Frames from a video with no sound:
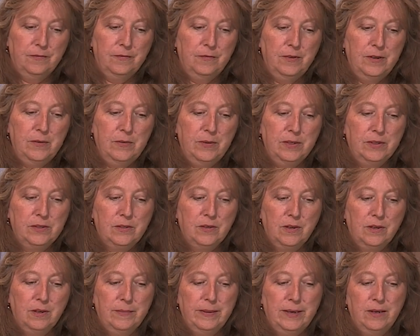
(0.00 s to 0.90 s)
We will
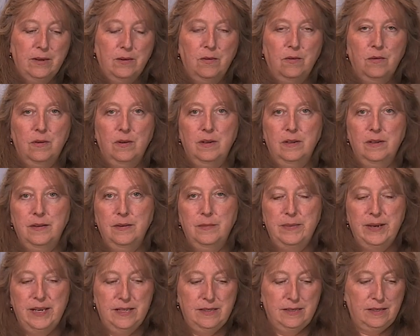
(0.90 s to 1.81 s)
talk about all the
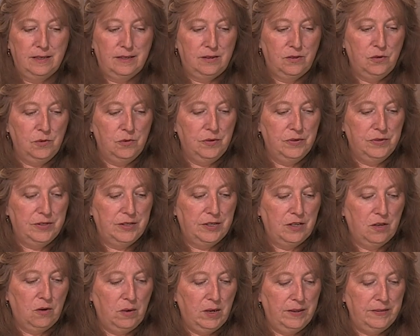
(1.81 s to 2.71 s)
basic tools
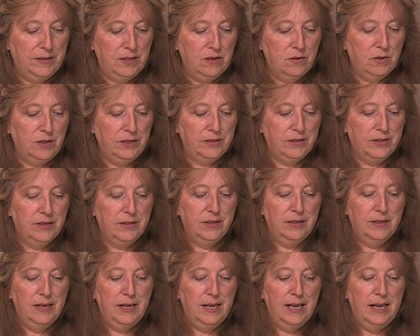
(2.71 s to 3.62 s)
that go on the
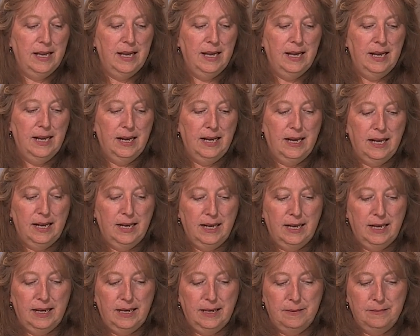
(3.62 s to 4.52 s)
altar,
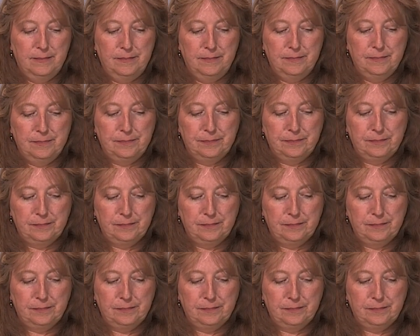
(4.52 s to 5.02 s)
and